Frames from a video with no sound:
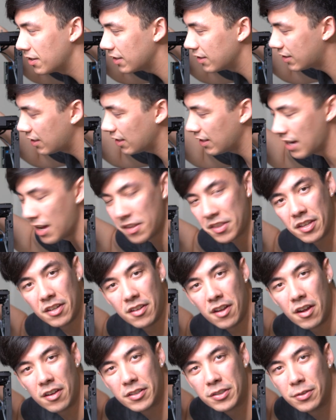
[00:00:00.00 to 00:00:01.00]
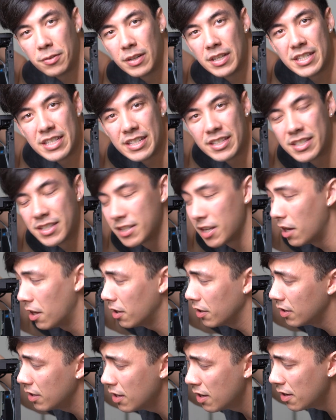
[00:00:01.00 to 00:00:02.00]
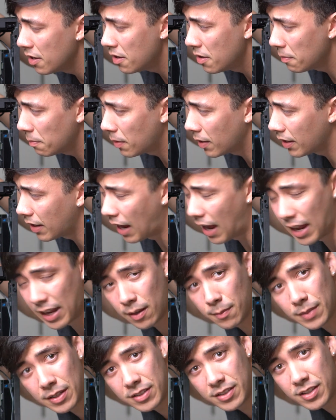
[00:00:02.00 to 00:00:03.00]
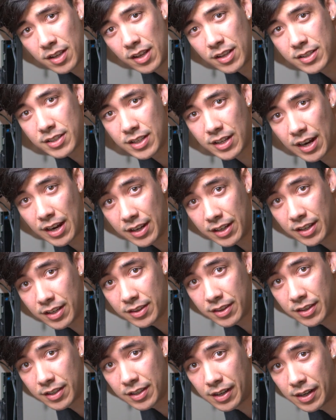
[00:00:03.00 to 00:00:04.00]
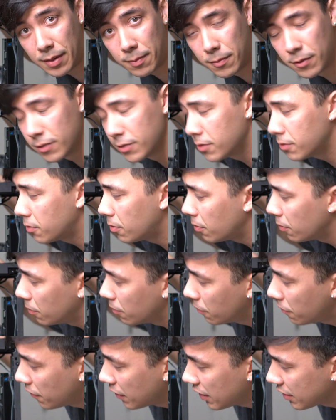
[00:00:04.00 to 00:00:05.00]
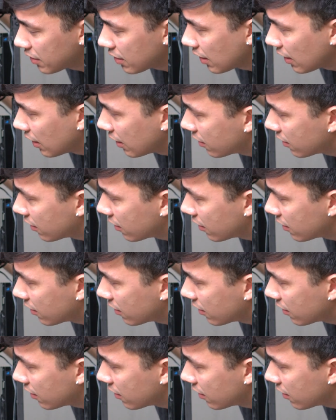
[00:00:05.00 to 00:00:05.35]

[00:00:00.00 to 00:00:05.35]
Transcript: can see now the Noctua is installed, but I am exhausted. I cut the cameras to finish the